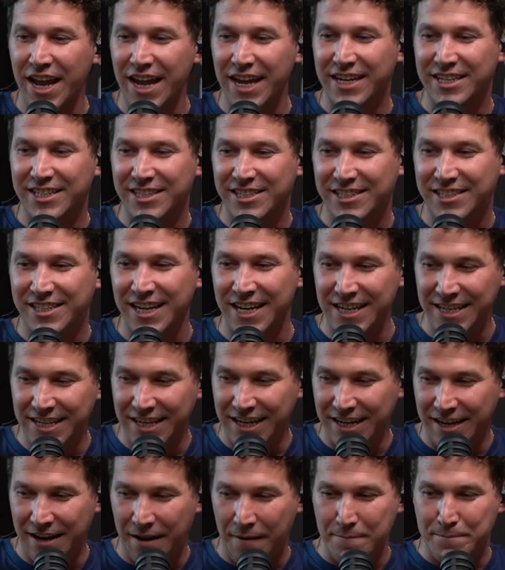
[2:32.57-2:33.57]

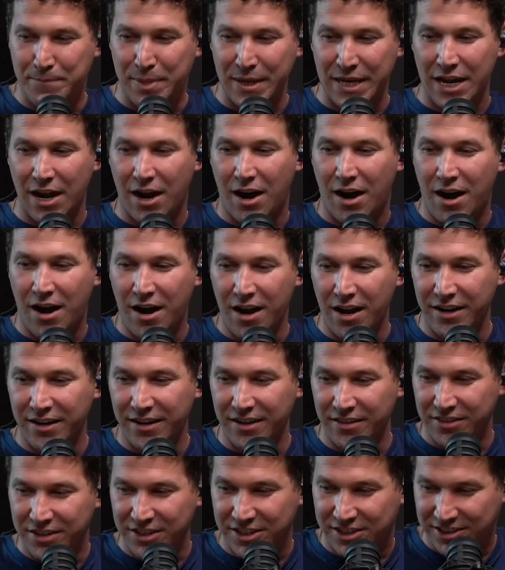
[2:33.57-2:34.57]
extended
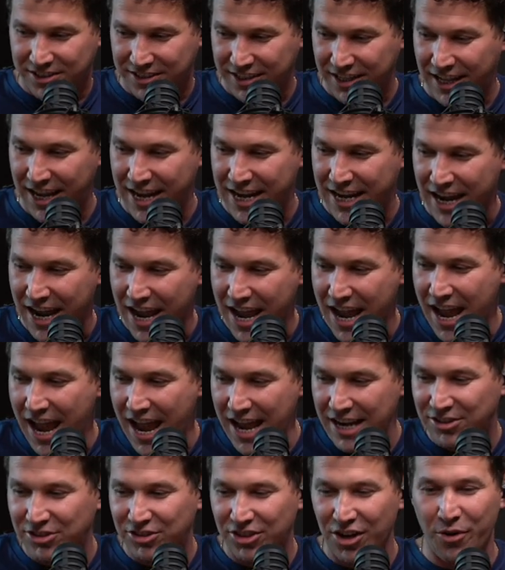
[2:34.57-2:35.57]
beyond the like,
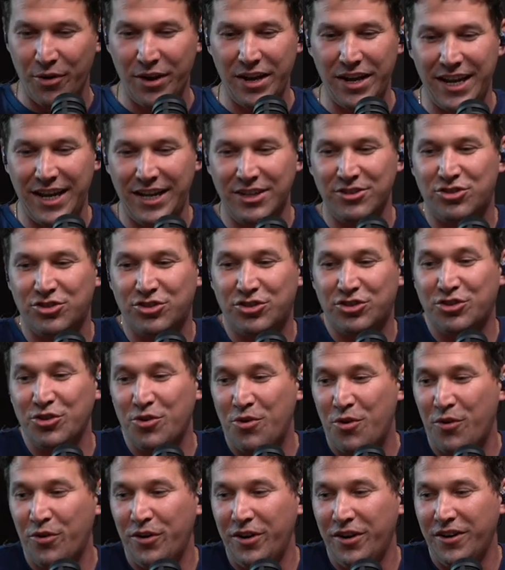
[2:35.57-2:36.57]
and so his
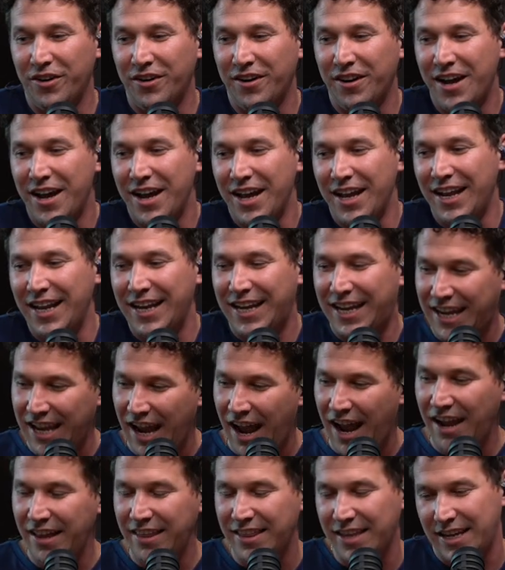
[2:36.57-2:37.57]
shoulder like
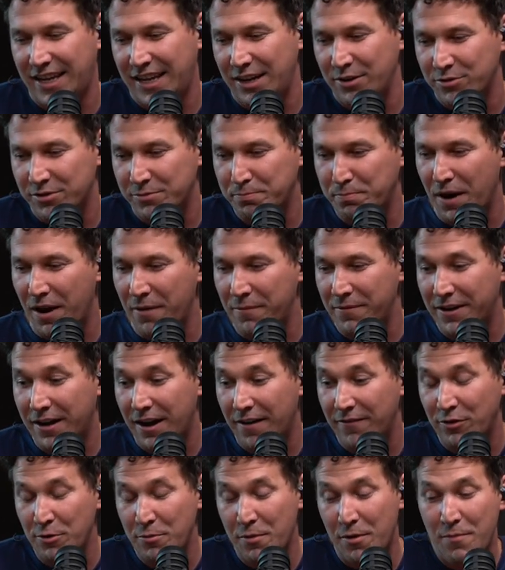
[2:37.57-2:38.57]
he, I think he was probably
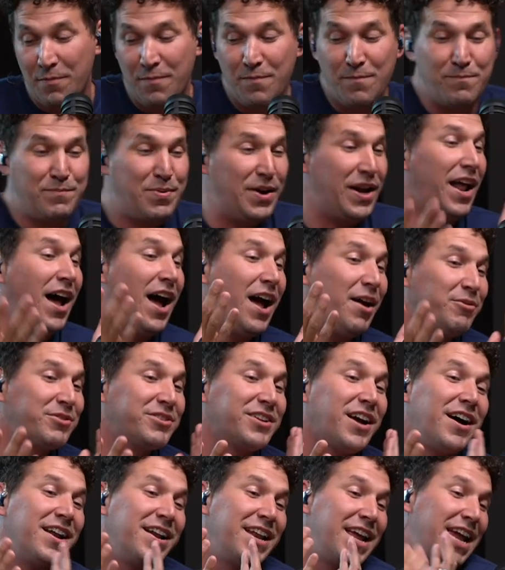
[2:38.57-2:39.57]
comfortable, but I
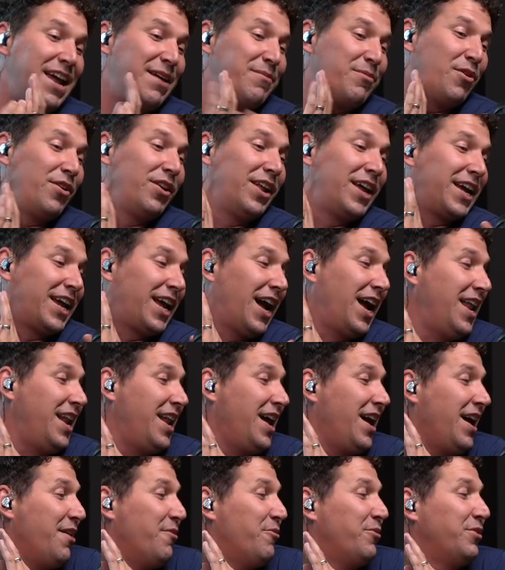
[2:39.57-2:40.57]
was unable. Like, and,
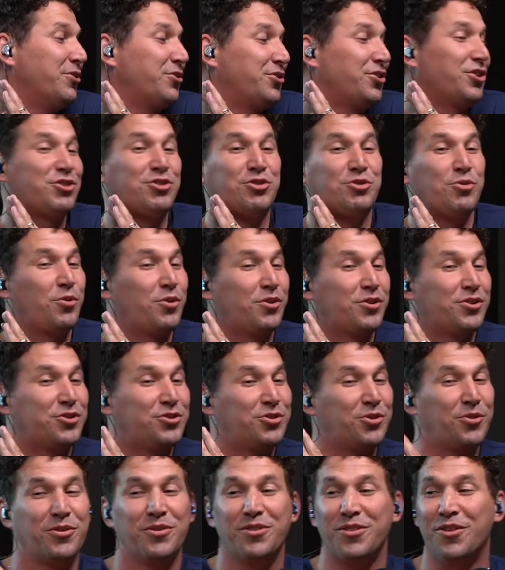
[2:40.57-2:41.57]
and we were just shoulder to
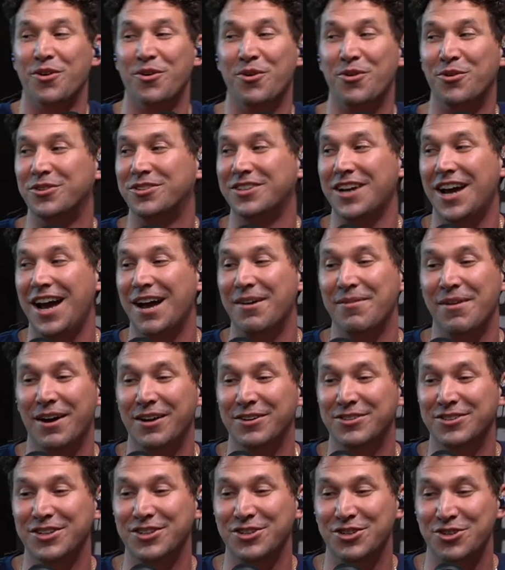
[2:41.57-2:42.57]
shoulder the whole time. I
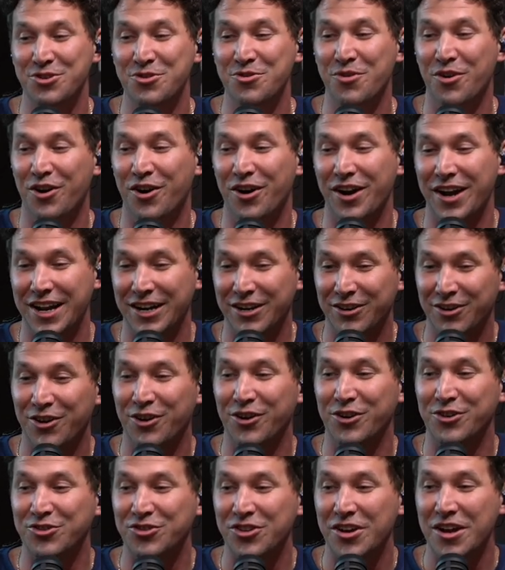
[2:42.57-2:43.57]
was just yeah. you are a
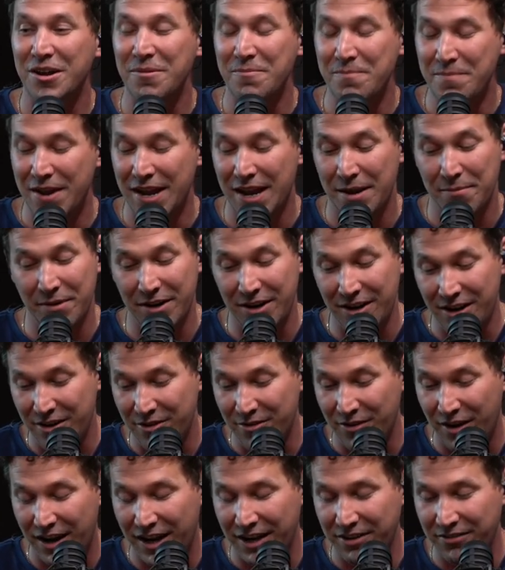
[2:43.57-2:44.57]
large man, but
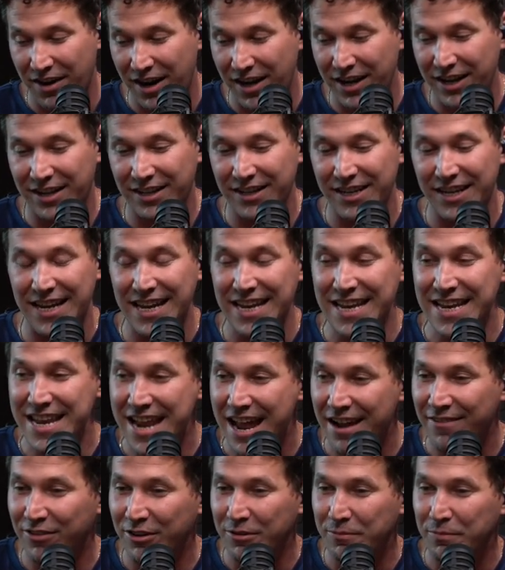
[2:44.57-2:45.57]
no, ironically, he
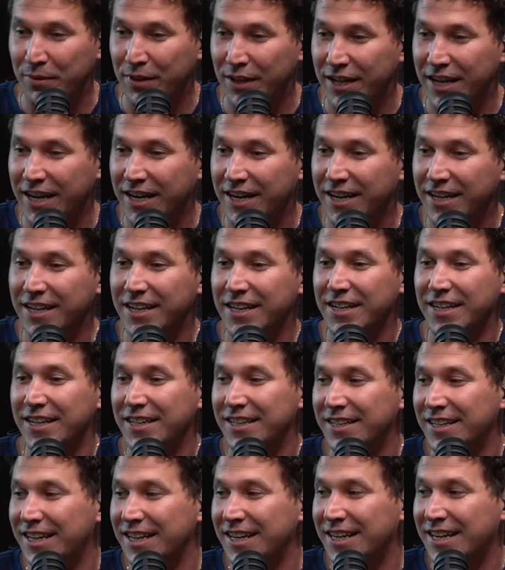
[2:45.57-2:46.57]
never played
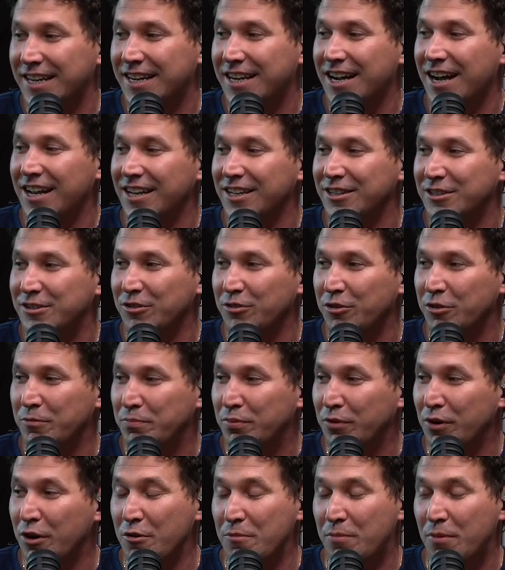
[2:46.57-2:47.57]
like college or
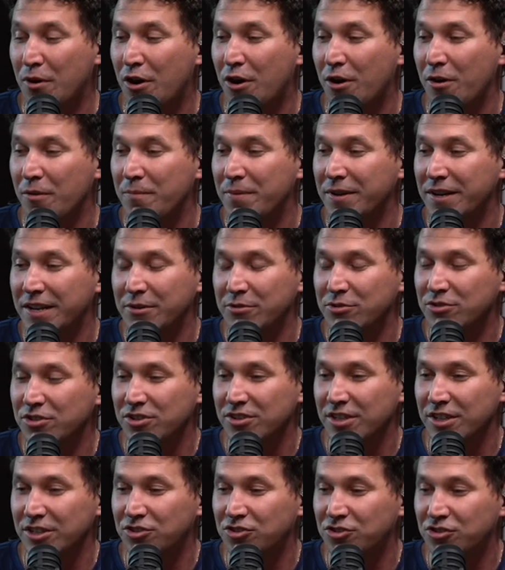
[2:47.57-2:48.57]
pro ball, but he was
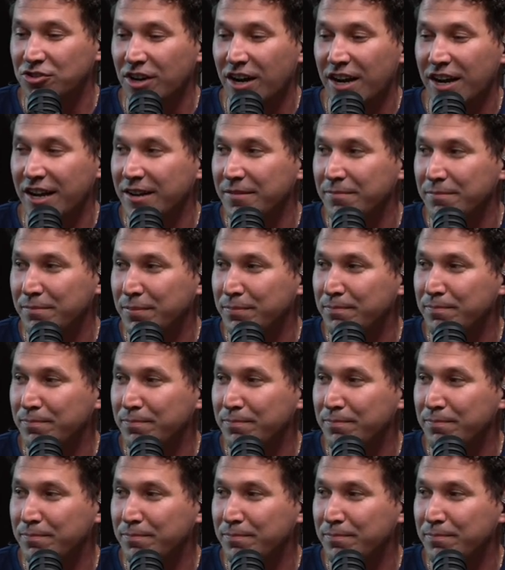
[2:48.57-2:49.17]
just a giant